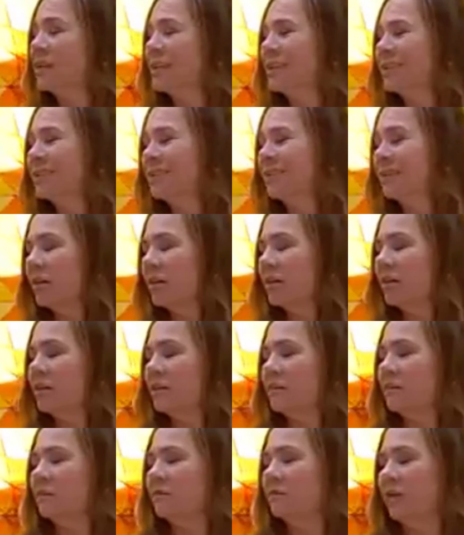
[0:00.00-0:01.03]
The
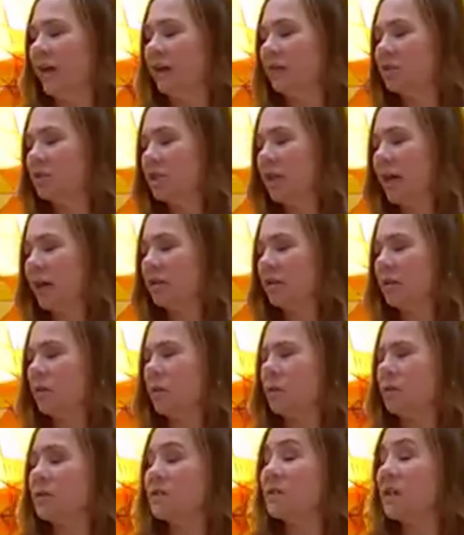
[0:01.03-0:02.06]
vagal channel
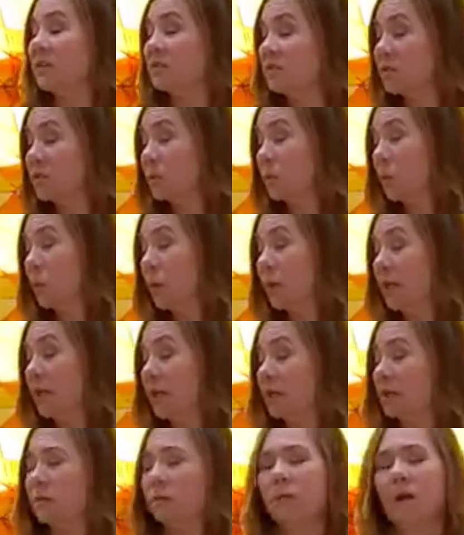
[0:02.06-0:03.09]
or central
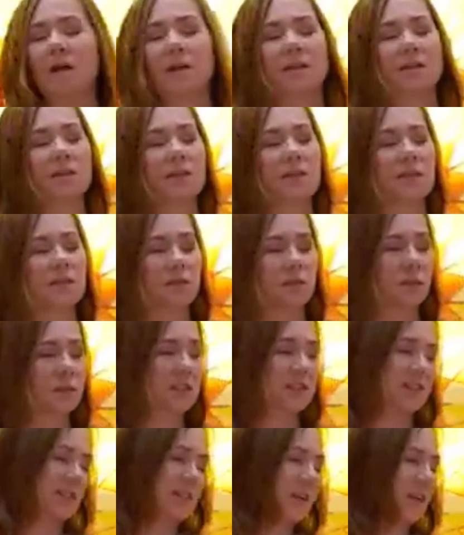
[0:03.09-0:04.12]
meridian runs through
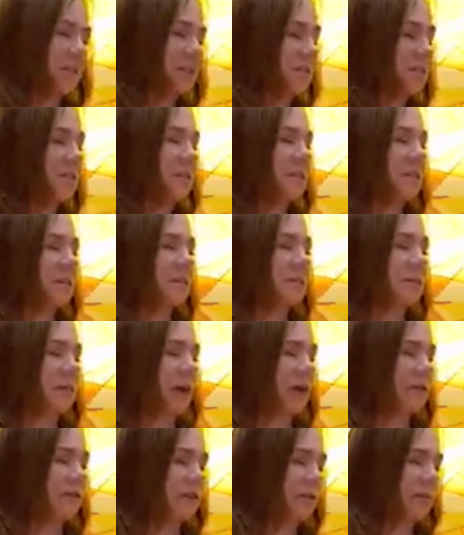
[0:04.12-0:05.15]
the center
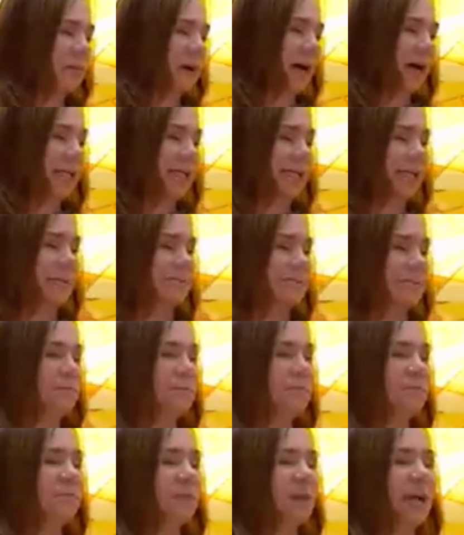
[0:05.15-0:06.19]
of your body,
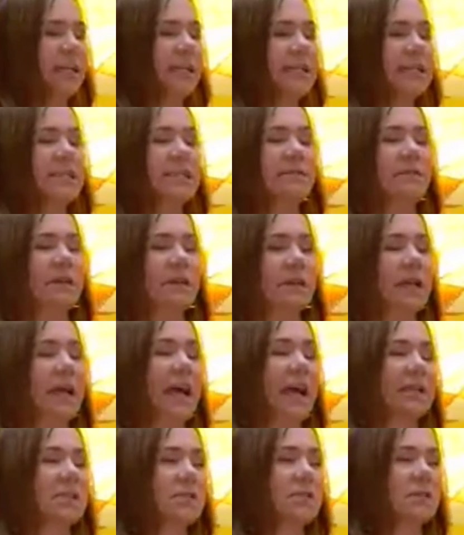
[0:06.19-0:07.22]
and it is a very
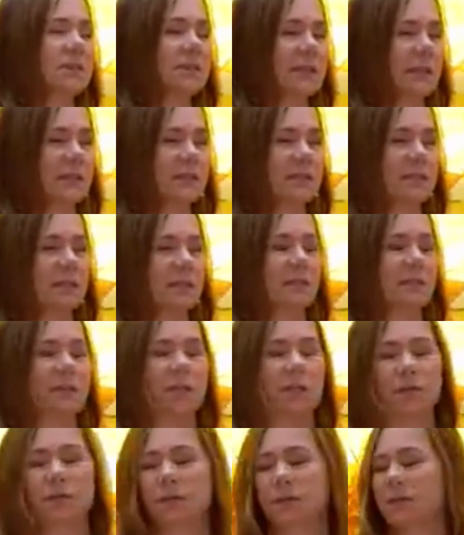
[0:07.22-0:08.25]
extra-sensitive
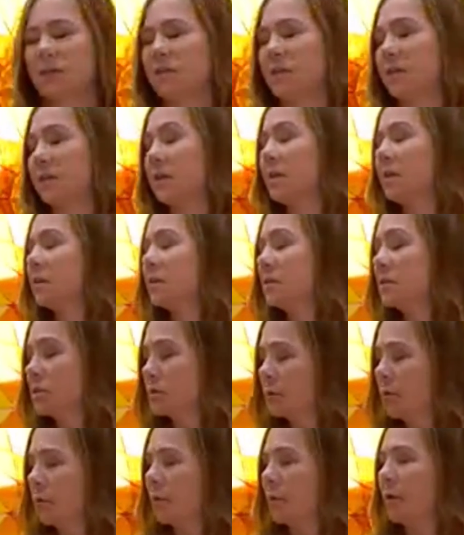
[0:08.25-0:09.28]
acoustic
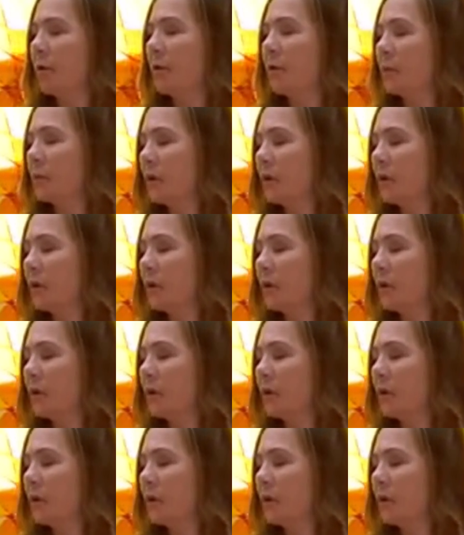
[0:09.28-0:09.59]
tool.